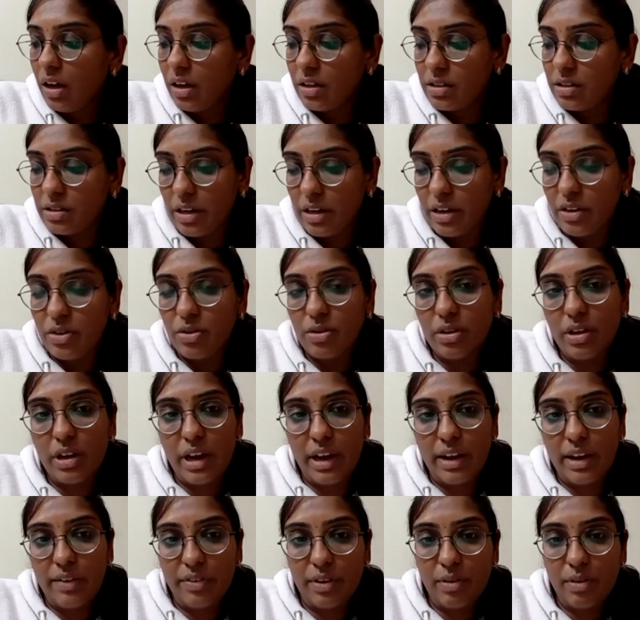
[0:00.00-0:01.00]
sent to the
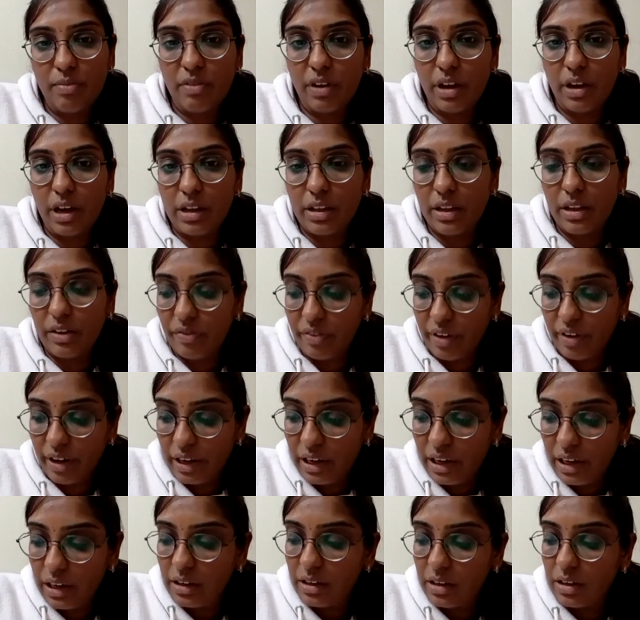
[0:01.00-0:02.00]
diaphragm via the
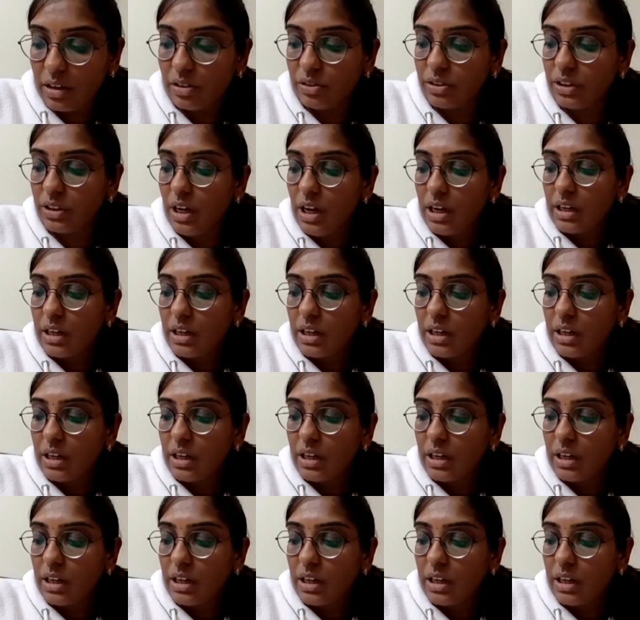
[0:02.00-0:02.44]
phrenic nerves.